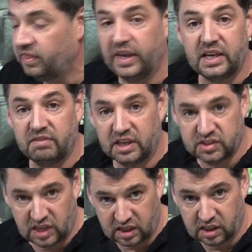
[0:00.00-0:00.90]
Then give it a
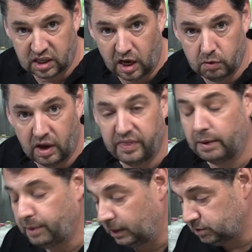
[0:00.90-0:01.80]
second coat and
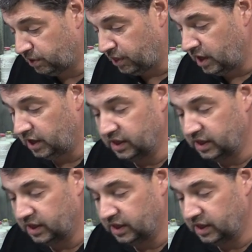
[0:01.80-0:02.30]
then perhaps a third.